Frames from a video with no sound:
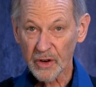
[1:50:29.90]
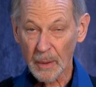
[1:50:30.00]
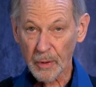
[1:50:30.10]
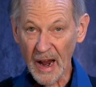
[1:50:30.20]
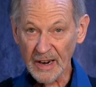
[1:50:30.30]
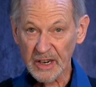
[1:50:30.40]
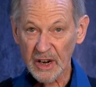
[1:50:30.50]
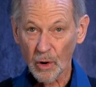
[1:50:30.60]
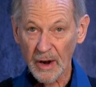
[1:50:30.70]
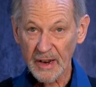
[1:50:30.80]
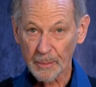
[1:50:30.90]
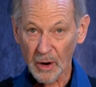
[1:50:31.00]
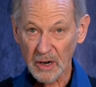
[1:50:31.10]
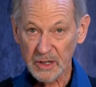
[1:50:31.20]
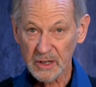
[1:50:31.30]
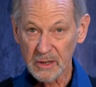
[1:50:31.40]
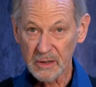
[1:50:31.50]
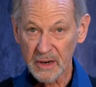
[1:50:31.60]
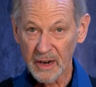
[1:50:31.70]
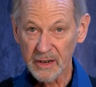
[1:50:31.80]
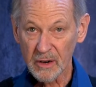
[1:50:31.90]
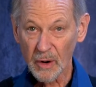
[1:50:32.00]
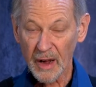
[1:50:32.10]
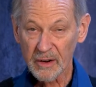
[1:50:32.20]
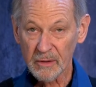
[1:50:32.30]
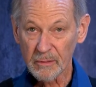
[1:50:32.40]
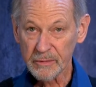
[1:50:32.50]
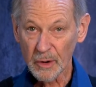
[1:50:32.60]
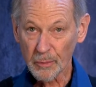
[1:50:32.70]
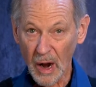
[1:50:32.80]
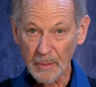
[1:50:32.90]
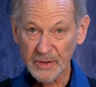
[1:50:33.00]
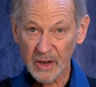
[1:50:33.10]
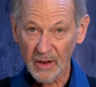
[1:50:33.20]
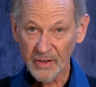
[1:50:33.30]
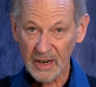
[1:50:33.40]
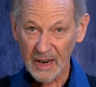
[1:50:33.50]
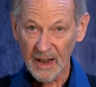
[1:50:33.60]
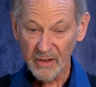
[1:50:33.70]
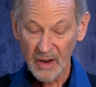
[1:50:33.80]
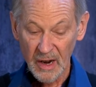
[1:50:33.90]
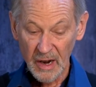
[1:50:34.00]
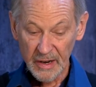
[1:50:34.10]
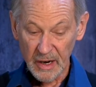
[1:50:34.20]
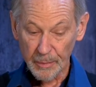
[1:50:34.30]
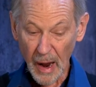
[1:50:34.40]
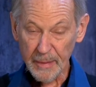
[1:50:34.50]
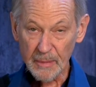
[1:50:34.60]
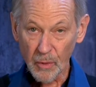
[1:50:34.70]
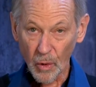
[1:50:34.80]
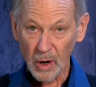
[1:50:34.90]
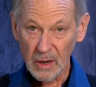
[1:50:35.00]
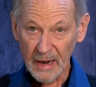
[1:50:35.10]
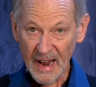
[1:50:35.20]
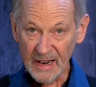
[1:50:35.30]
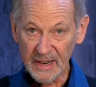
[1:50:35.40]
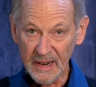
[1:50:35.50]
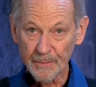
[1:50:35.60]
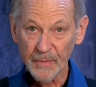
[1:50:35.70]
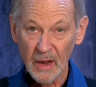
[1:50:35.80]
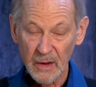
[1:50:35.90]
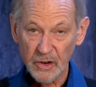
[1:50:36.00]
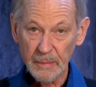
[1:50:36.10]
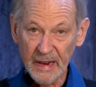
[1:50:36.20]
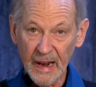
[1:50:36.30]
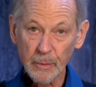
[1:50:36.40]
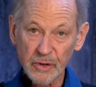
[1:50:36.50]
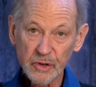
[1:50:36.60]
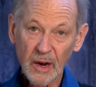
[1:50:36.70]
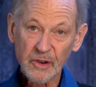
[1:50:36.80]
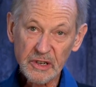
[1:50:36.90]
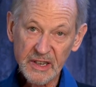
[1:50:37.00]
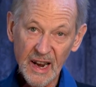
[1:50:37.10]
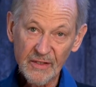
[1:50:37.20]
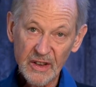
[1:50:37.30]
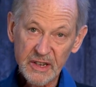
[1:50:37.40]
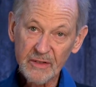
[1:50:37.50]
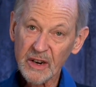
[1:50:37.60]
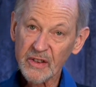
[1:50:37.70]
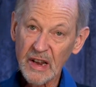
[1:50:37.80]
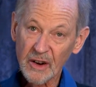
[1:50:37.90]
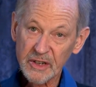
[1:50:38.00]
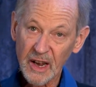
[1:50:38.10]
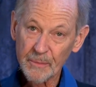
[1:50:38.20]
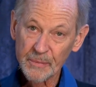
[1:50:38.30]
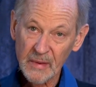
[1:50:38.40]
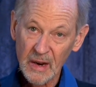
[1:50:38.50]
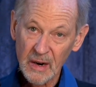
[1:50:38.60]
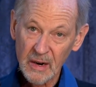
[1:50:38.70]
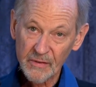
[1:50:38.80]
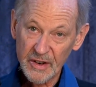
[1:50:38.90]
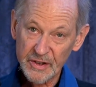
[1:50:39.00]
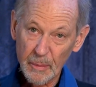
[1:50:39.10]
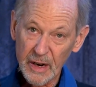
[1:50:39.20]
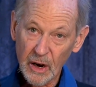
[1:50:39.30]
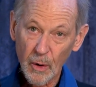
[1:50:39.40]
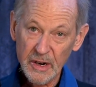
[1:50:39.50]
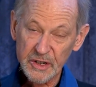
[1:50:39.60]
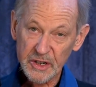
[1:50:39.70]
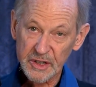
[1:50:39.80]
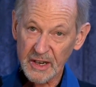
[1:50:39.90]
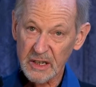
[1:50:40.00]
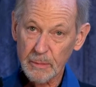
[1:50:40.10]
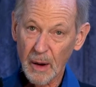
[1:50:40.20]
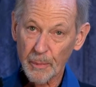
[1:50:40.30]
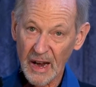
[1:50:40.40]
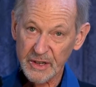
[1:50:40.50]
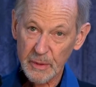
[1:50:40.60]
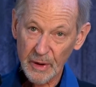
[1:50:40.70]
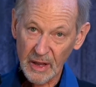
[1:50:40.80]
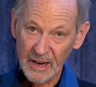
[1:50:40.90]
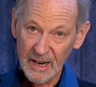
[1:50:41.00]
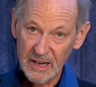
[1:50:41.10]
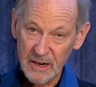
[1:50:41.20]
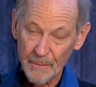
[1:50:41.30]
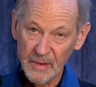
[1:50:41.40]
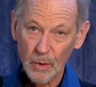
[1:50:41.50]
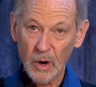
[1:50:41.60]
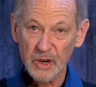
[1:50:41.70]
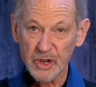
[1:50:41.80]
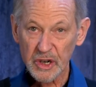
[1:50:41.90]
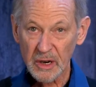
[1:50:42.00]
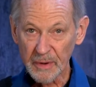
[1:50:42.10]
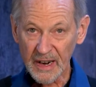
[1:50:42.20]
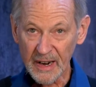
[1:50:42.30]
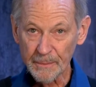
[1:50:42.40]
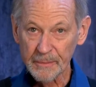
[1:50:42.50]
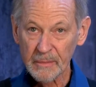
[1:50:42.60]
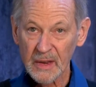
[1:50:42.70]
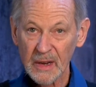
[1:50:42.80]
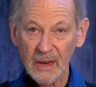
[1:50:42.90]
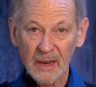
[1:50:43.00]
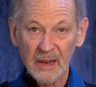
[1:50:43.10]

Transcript: So if you're a practically oriented person and you know how to do problem solving in life, you're probably more likely to be able to understand this even at the outset than somebody who always just thinks about possibilities, what should be,